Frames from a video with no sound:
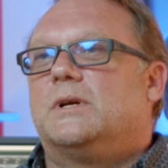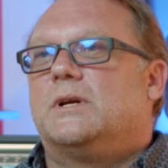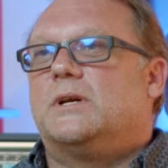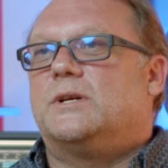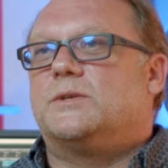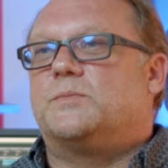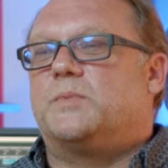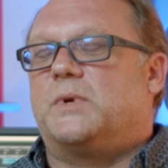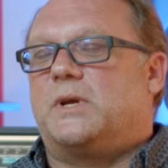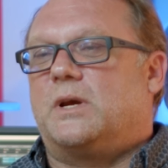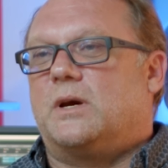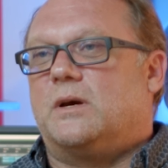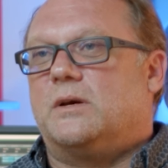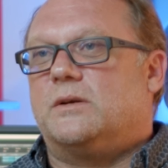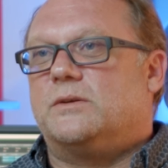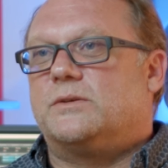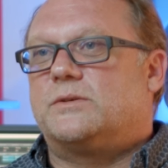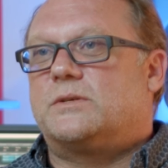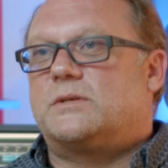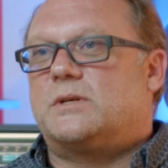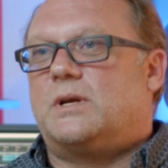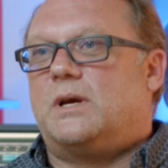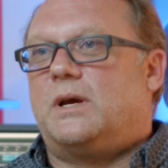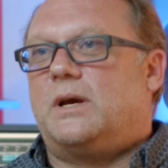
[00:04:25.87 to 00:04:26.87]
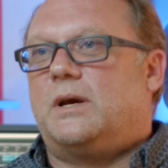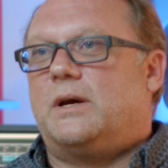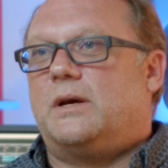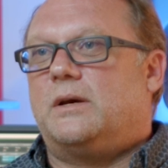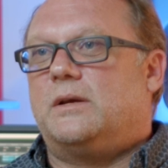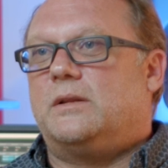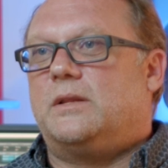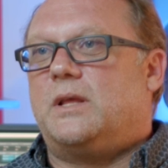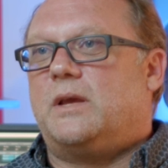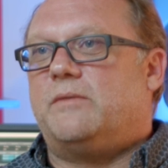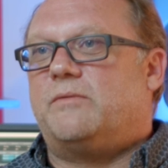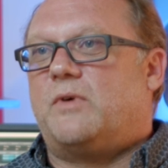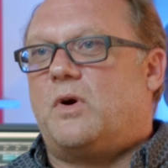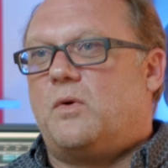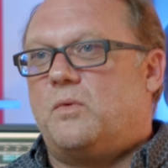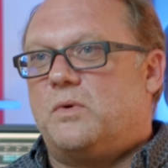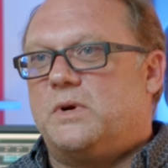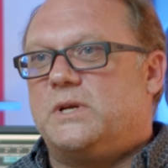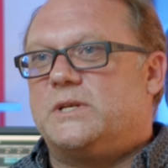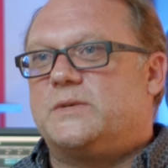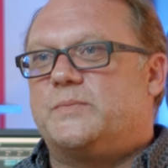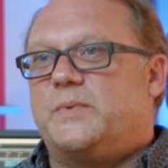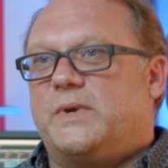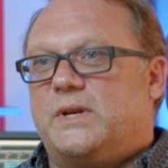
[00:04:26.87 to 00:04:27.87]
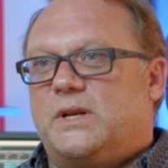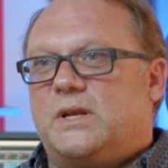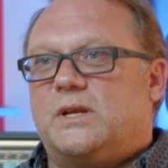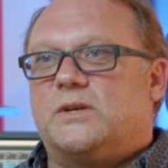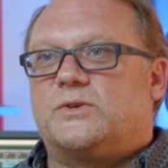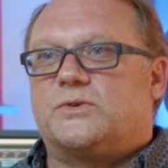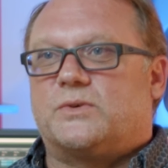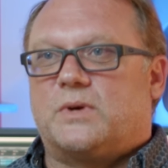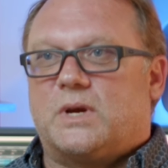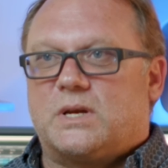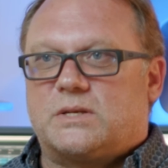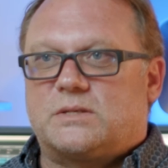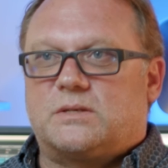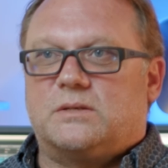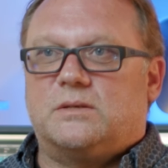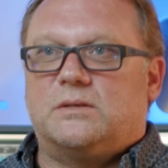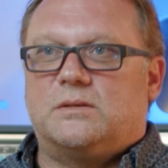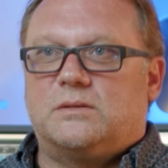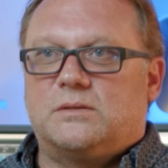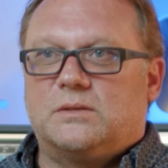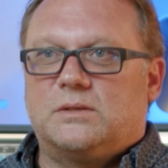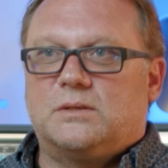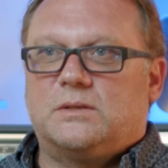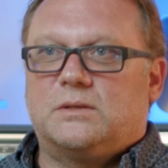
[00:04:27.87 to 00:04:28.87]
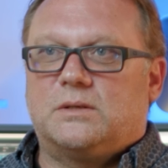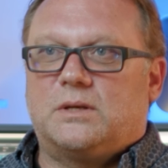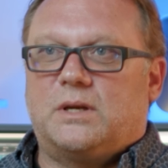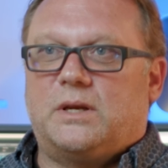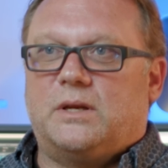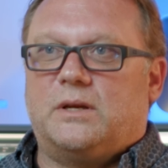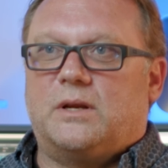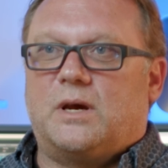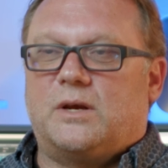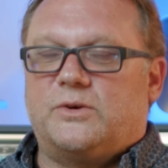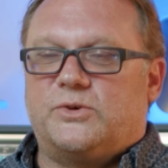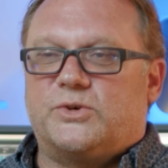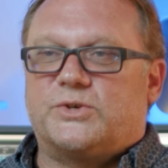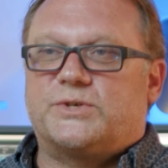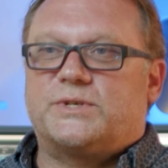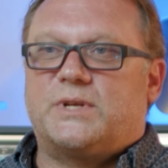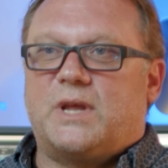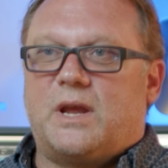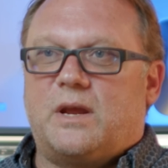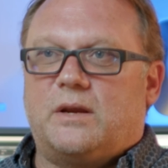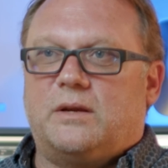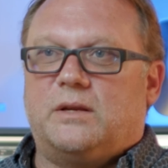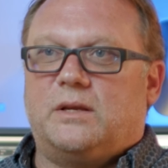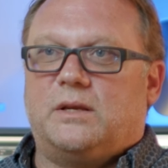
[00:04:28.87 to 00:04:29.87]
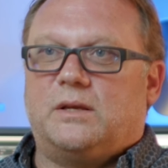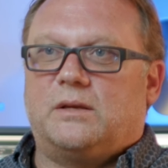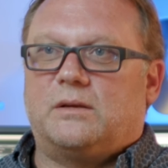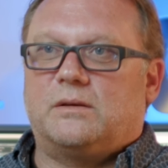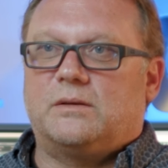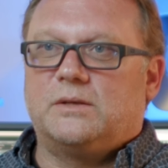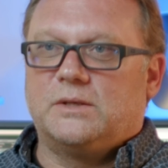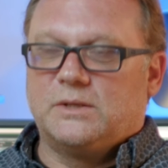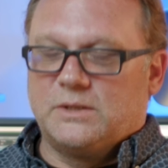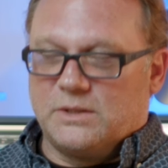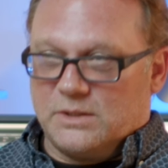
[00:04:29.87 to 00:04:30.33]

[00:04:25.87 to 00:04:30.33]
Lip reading: is because they've always been interested in understanding